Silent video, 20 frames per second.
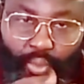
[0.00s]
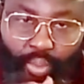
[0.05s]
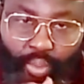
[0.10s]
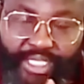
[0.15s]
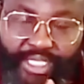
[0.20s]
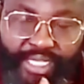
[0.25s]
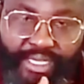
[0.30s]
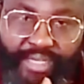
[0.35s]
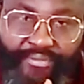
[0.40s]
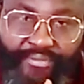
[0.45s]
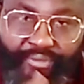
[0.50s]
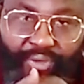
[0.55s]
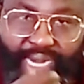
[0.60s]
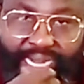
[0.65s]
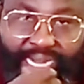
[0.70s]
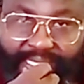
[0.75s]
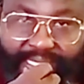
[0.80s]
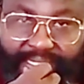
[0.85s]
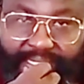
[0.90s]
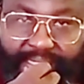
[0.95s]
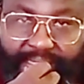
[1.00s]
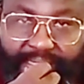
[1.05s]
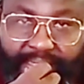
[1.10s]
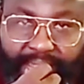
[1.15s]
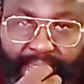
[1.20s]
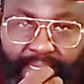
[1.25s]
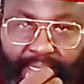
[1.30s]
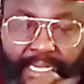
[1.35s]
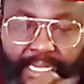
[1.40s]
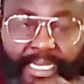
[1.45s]
the Fulanis.
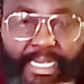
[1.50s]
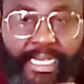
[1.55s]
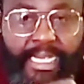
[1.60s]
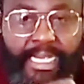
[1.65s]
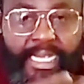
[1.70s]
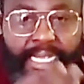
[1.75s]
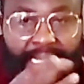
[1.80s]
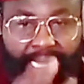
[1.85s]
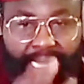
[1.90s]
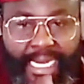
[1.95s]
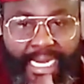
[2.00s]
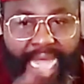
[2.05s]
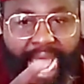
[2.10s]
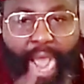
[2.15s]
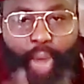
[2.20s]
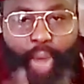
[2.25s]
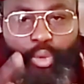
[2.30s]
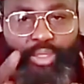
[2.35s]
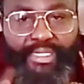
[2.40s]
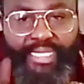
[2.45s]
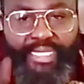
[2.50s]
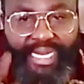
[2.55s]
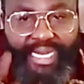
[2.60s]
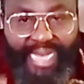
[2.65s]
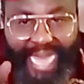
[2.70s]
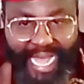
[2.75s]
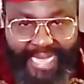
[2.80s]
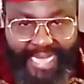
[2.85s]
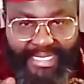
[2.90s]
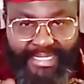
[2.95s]
In Hausa
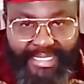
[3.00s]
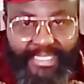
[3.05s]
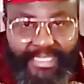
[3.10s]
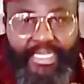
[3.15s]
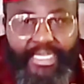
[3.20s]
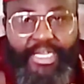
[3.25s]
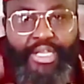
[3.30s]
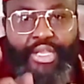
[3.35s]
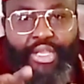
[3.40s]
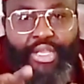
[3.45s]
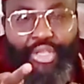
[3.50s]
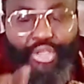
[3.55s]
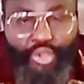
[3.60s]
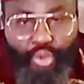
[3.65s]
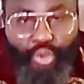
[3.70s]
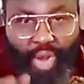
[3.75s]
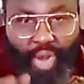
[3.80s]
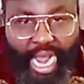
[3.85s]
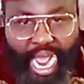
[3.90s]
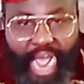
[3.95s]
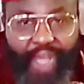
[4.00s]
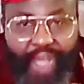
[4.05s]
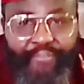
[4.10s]
land, you have